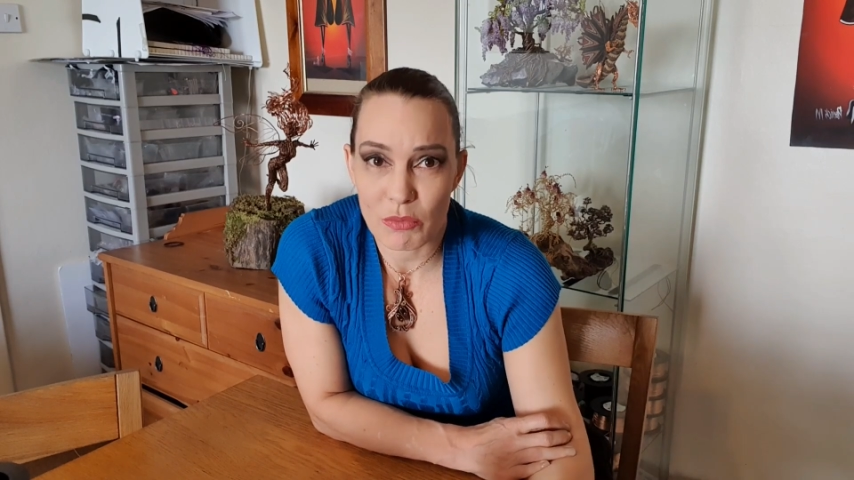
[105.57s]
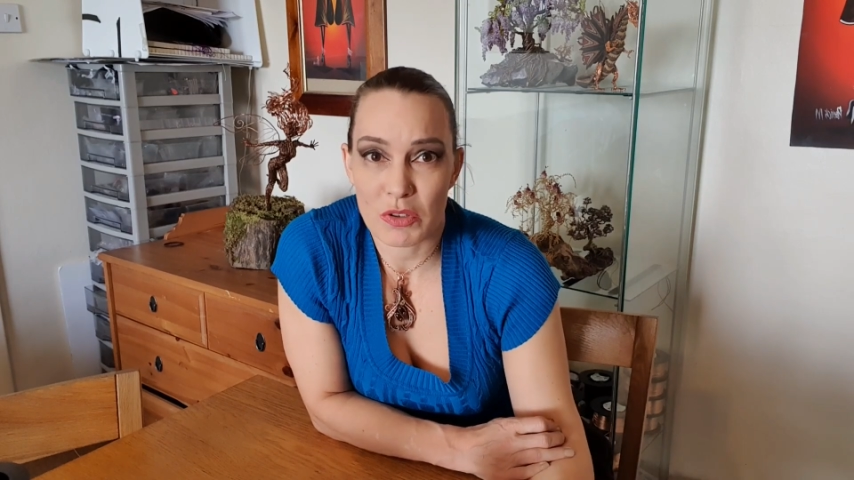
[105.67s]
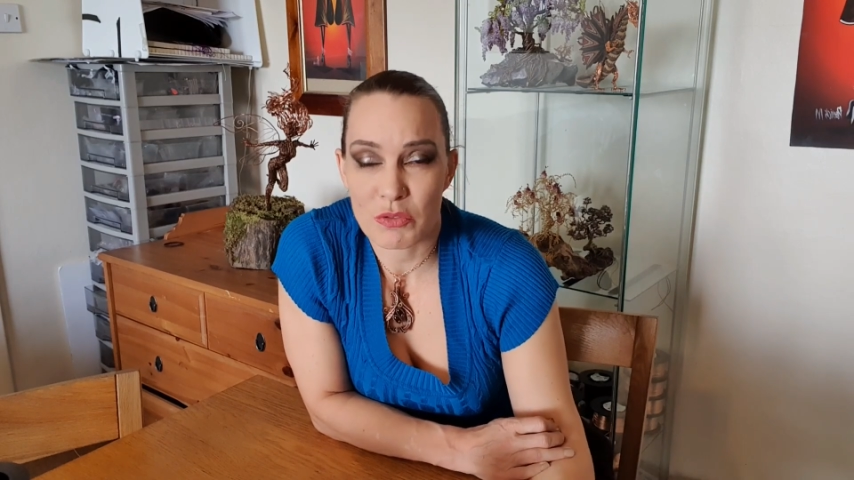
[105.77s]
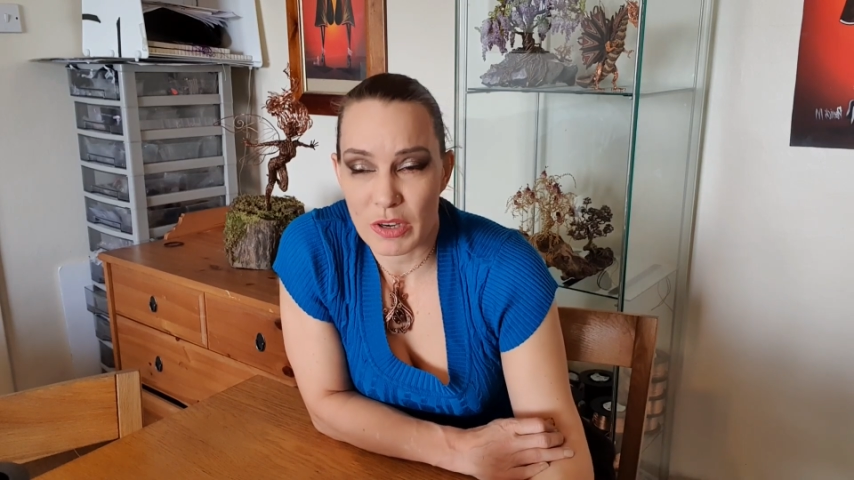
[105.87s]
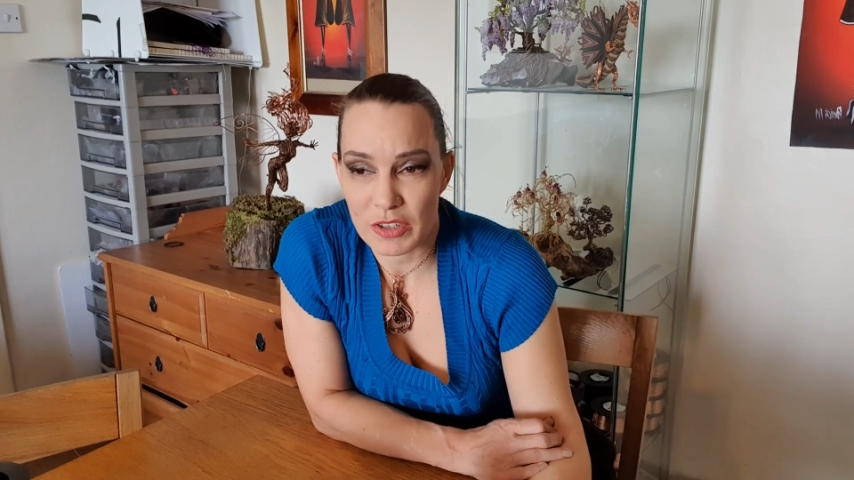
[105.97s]

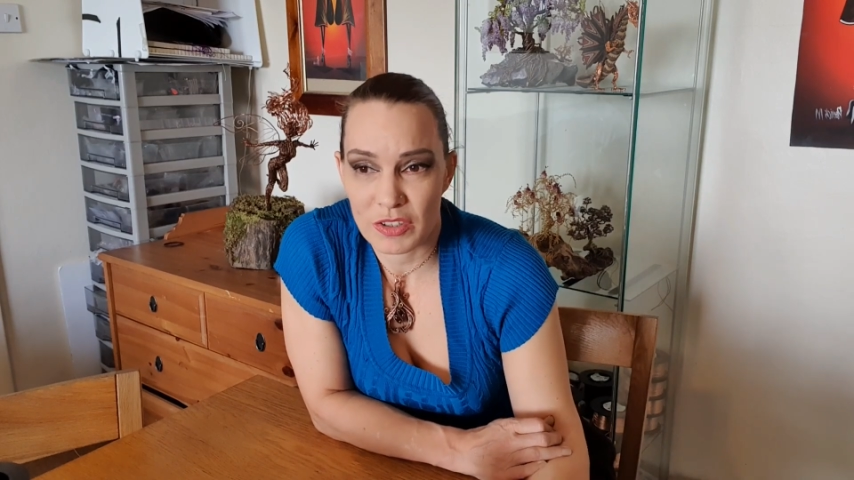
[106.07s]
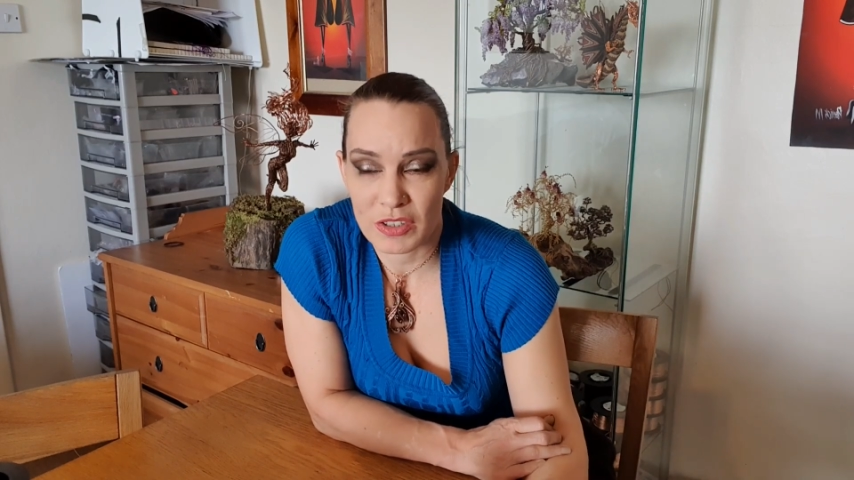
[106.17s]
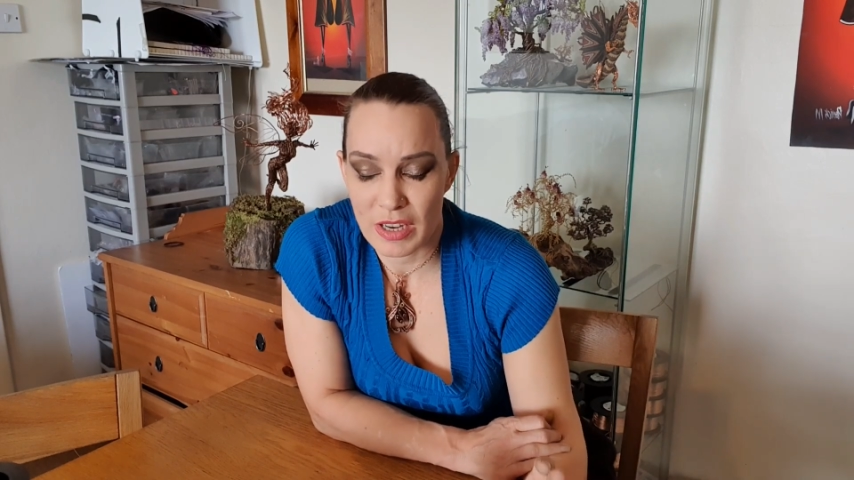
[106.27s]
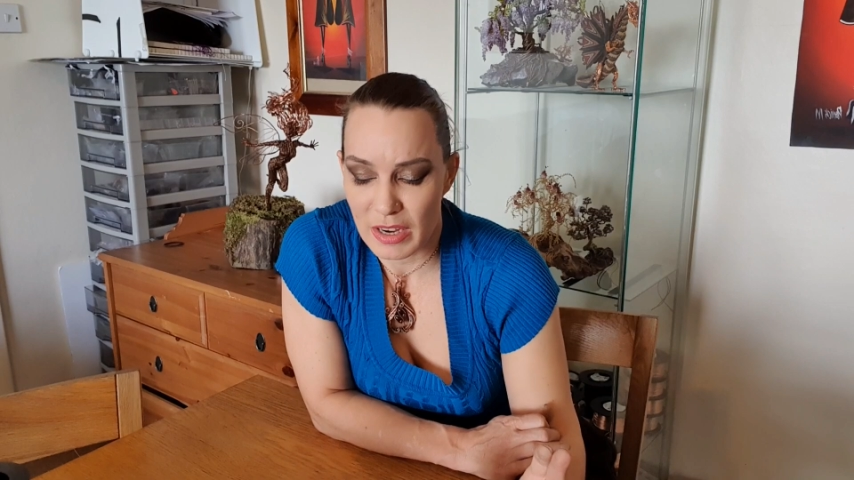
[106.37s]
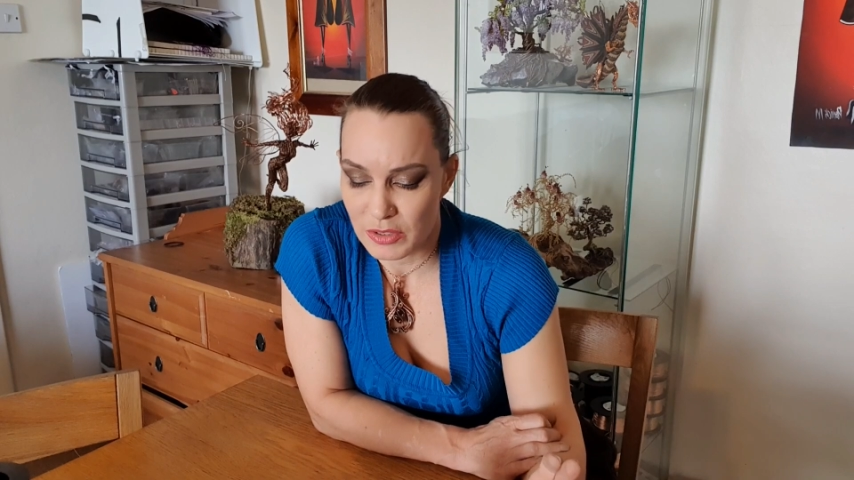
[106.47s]

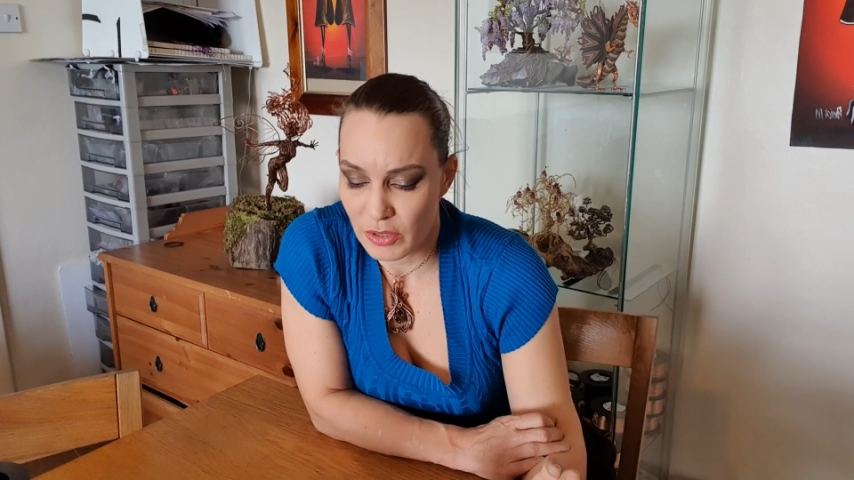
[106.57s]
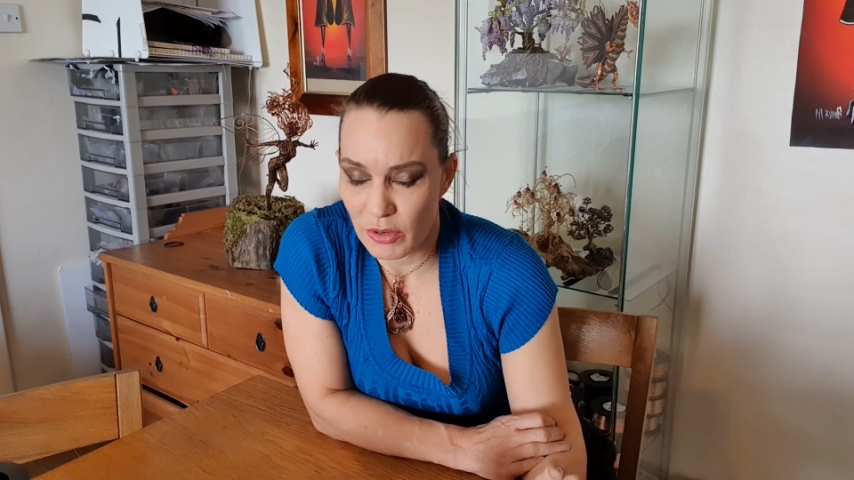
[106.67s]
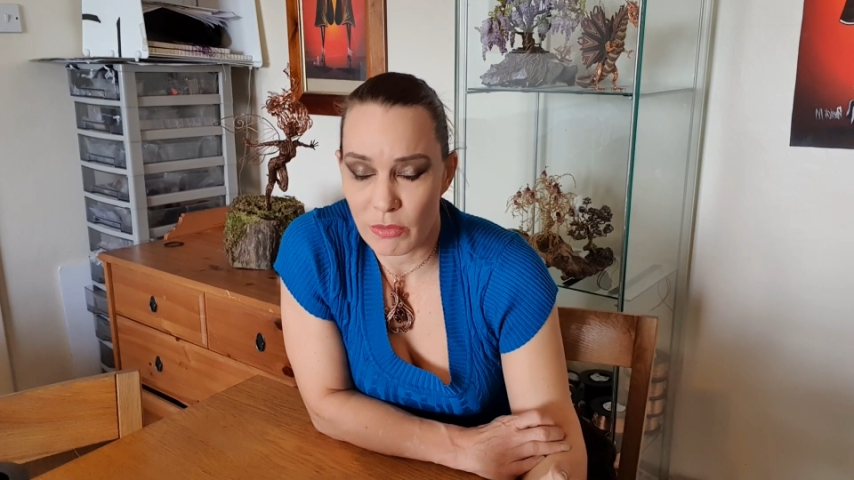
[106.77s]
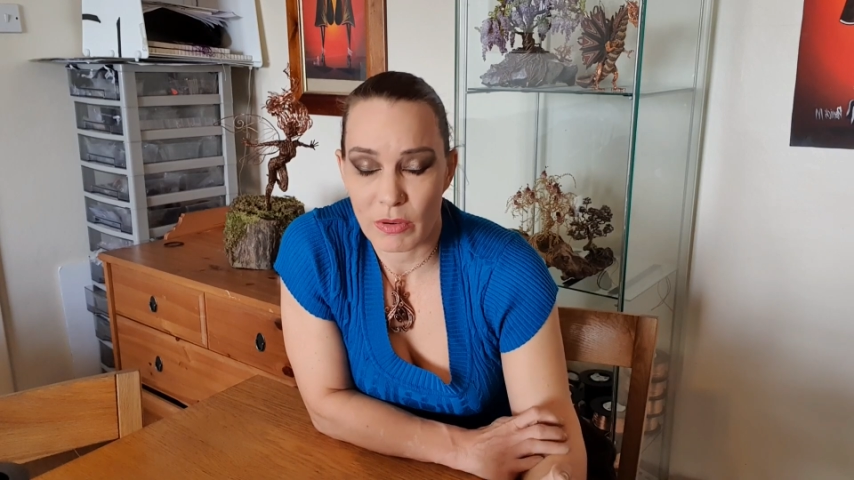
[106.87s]
restrictions there, so